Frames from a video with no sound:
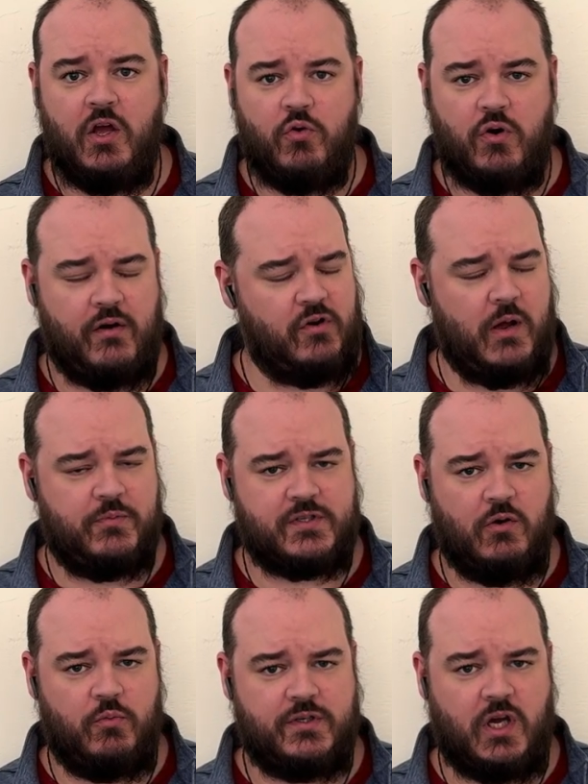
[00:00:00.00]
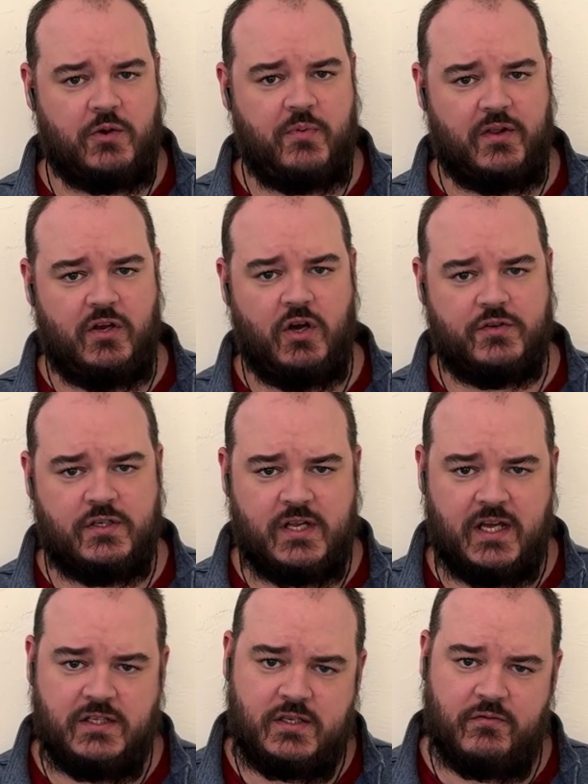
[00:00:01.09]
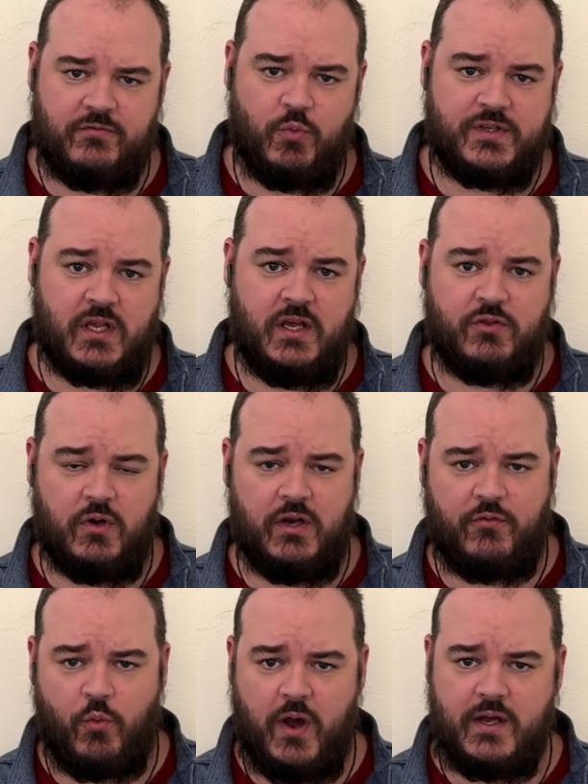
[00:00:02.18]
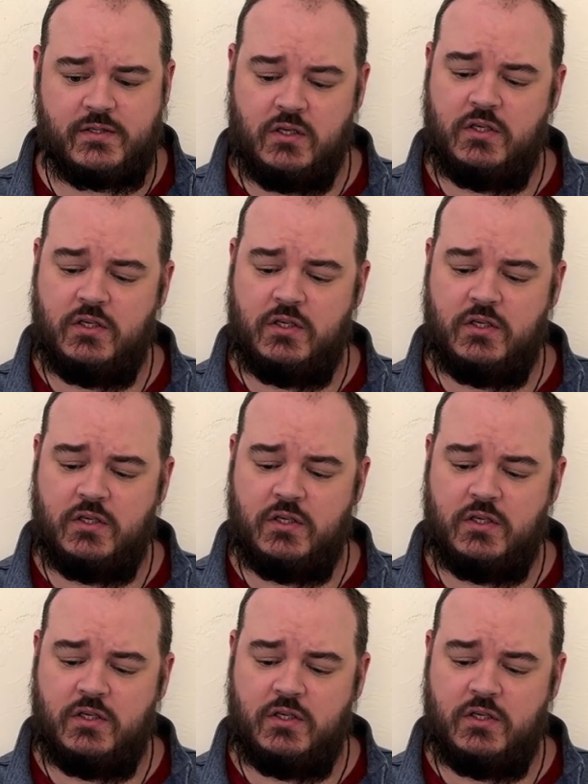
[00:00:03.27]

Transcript: where every episode we talk about the nose and taste of whiskey 3 different ways: